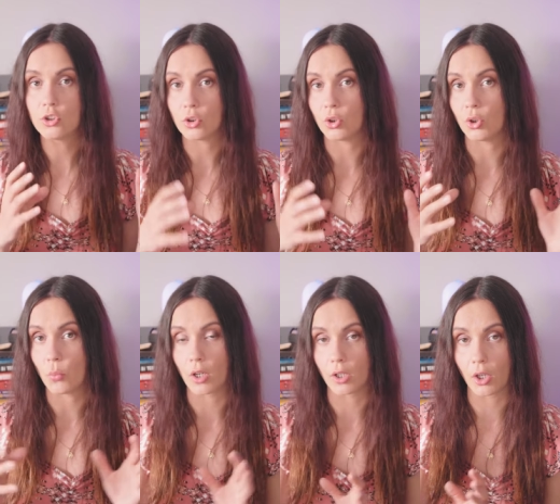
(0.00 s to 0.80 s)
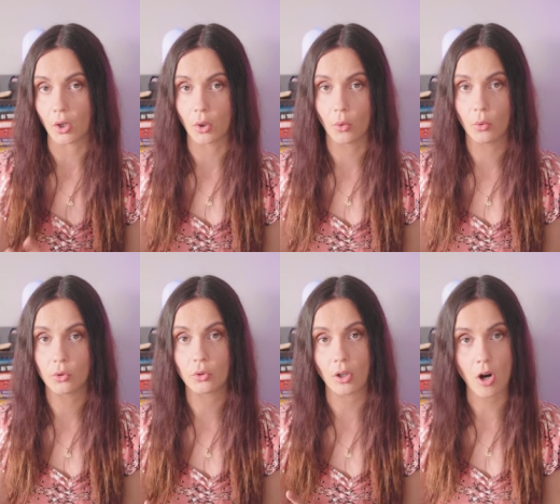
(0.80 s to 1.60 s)
Do you want to go
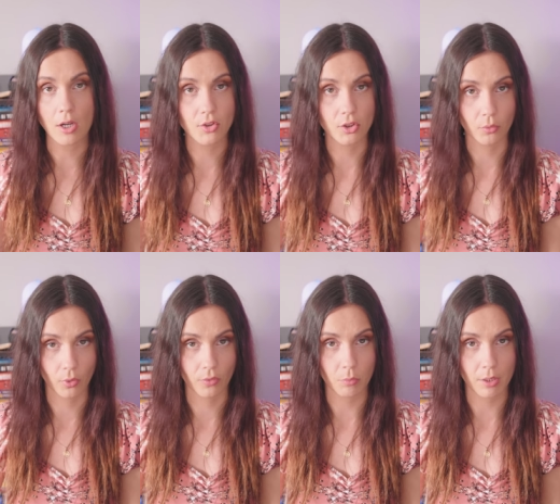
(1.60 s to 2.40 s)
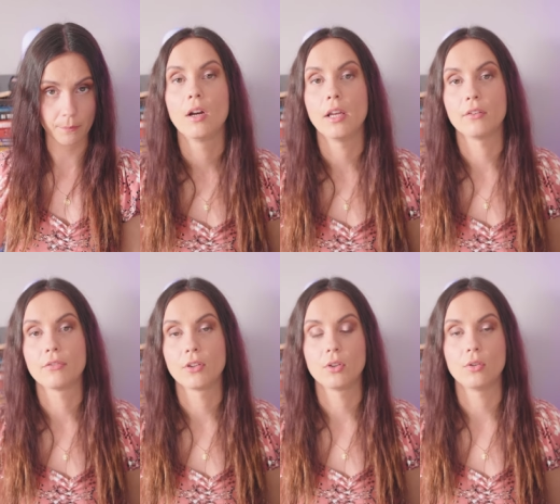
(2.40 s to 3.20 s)
to a concert with me?
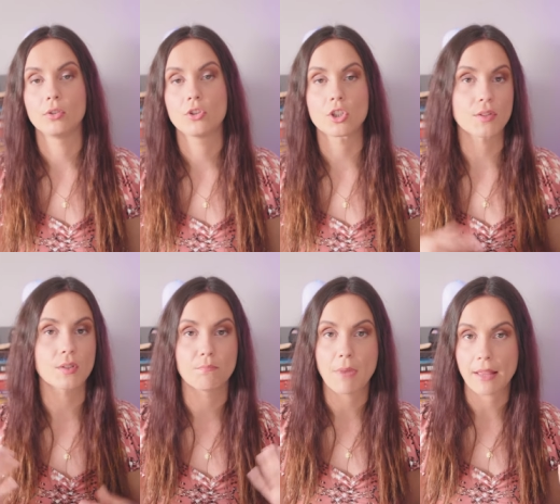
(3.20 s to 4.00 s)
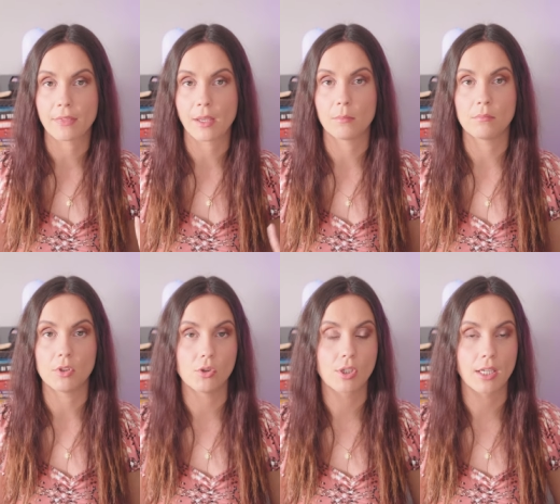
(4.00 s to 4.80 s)
If you just met them,
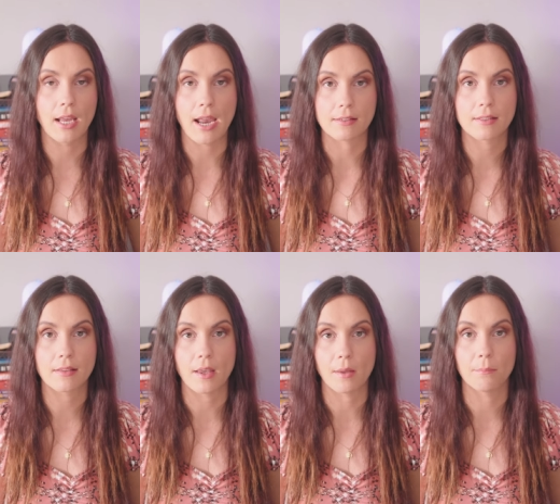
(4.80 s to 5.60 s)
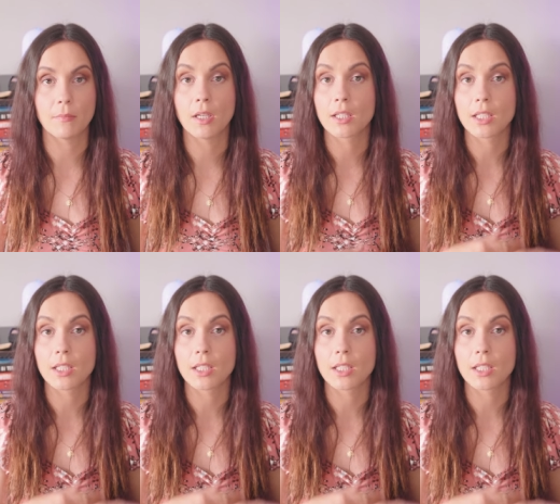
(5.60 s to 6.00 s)
you can ask them